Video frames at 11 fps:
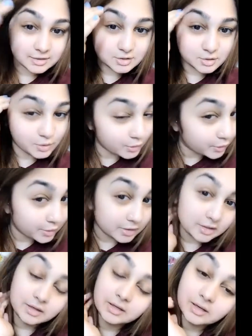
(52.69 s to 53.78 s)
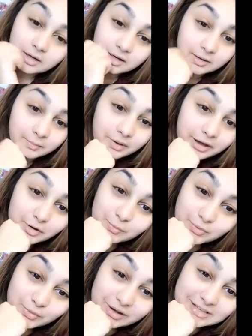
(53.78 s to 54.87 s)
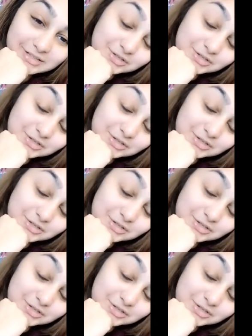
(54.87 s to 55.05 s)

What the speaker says: So I hope you guys